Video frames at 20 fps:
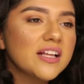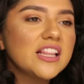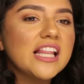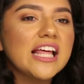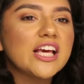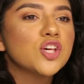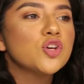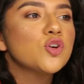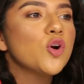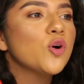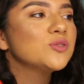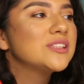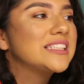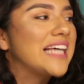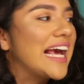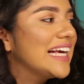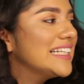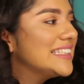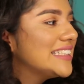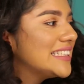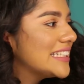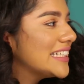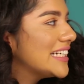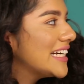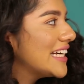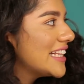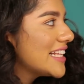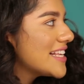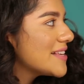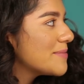But, but like you don't taste great.
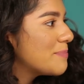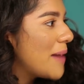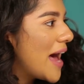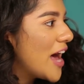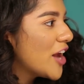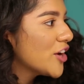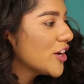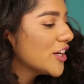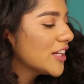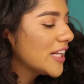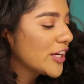it in the no, batter. Yeah.